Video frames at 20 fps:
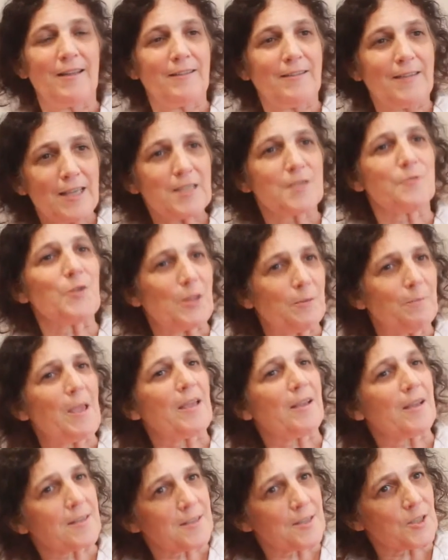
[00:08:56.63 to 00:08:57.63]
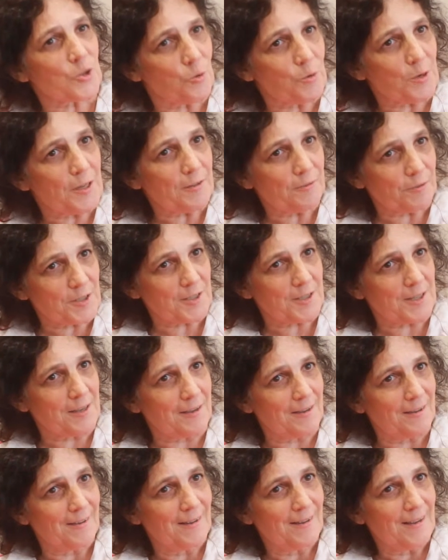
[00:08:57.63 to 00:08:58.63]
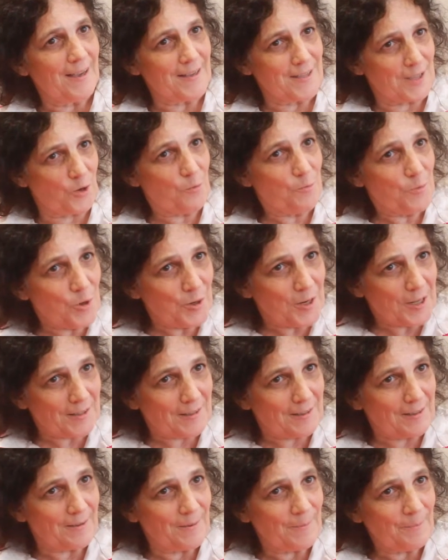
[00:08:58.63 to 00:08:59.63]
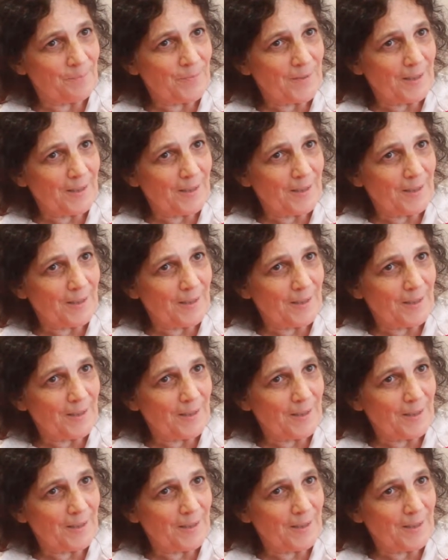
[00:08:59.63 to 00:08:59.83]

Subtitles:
That's what makes us so interesting as a community.